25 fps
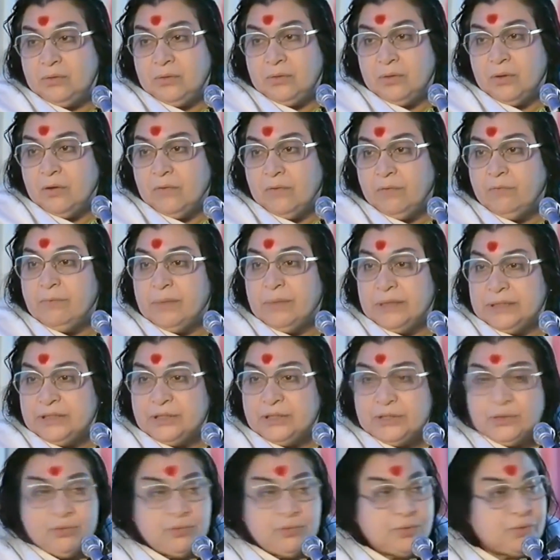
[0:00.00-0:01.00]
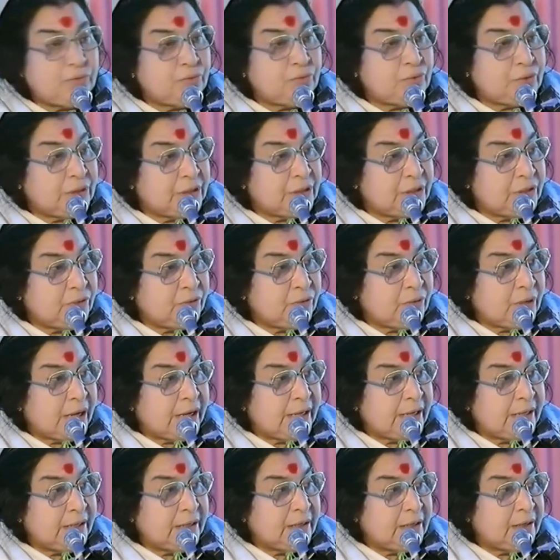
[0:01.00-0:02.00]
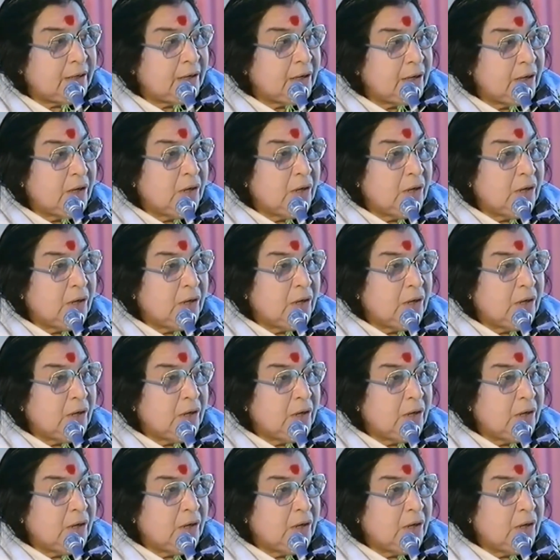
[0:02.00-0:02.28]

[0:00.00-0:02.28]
of much use to Sahaja Yoga either,